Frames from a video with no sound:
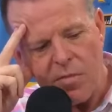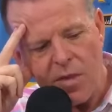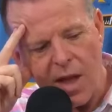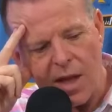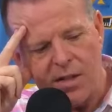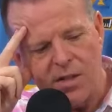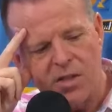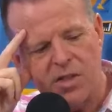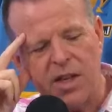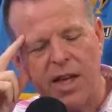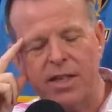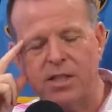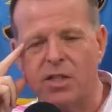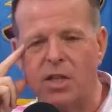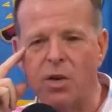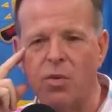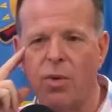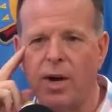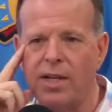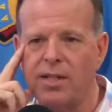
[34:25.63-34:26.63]

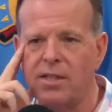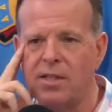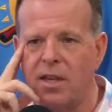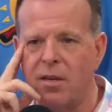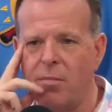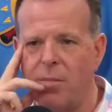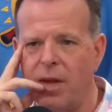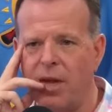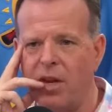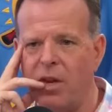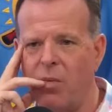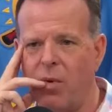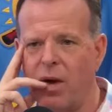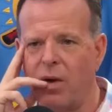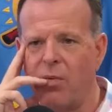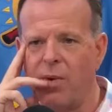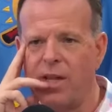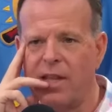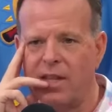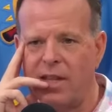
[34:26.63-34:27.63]
Stacy writes in. Ben, you want to
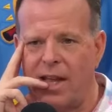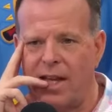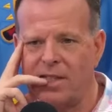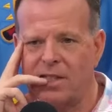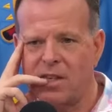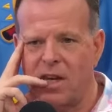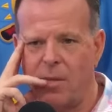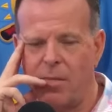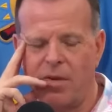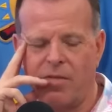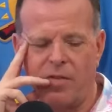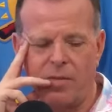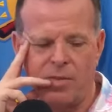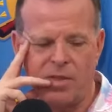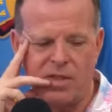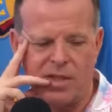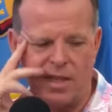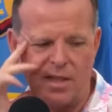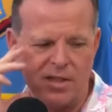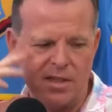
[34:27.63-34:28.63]
read the last comment from
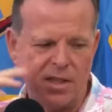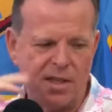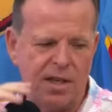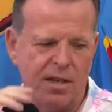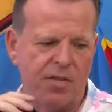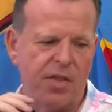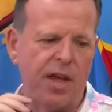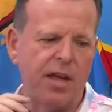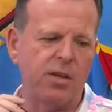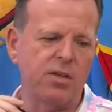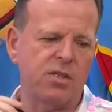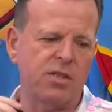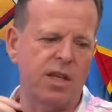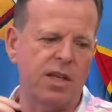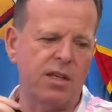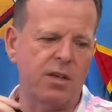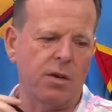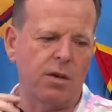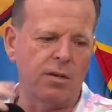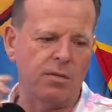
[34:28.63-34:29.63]
Stacy? And thank you,
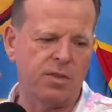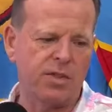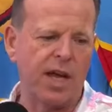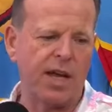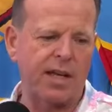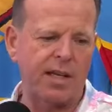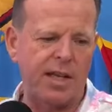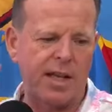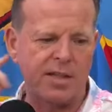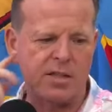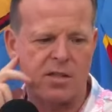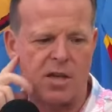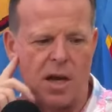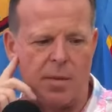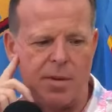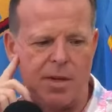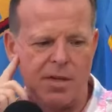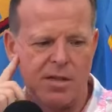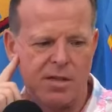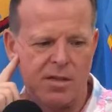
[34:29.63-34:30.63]
Stacy. Second last
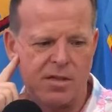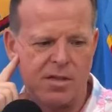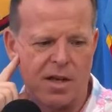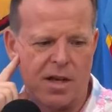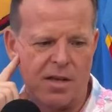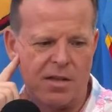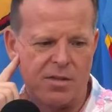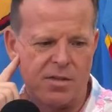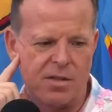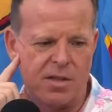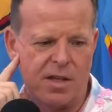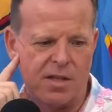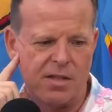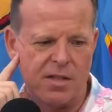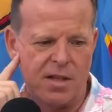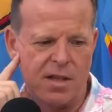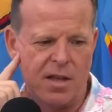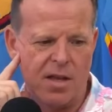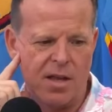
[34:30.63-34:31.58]
comment. Saw you, Stacy.